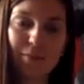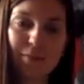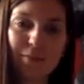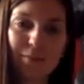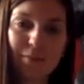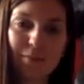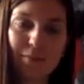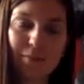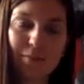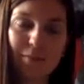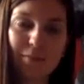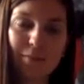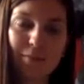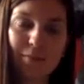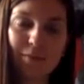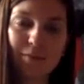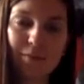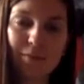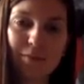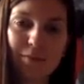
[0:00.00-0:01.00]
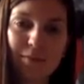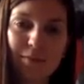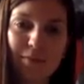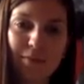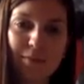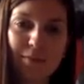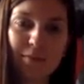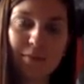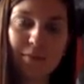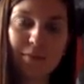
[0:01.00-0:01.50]

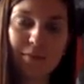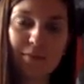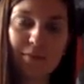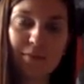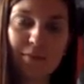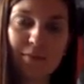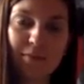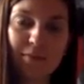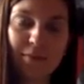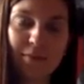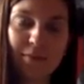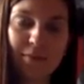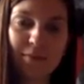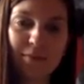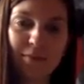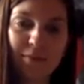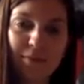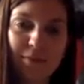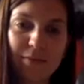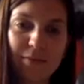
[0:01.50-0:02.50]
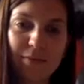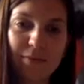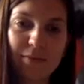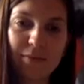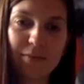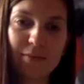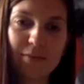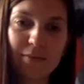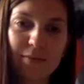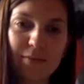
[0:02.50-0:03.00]

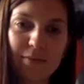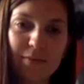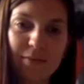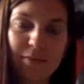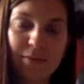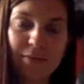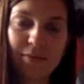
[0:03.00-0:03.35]
(not speaking)